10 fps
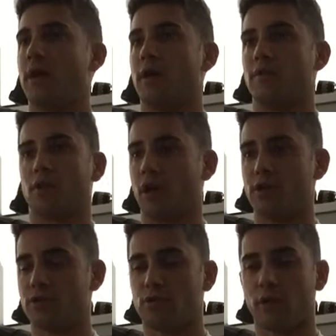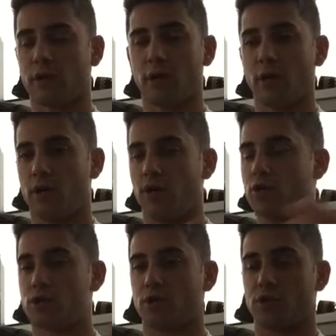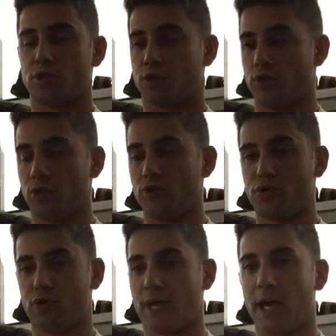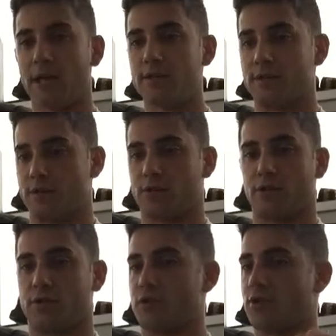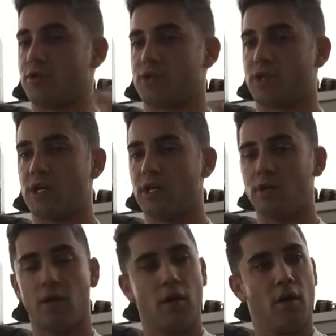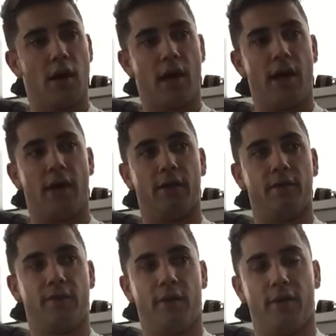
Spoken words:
If you're cutting too quick, you're just going to lose your gains and you're going to turn skinny. And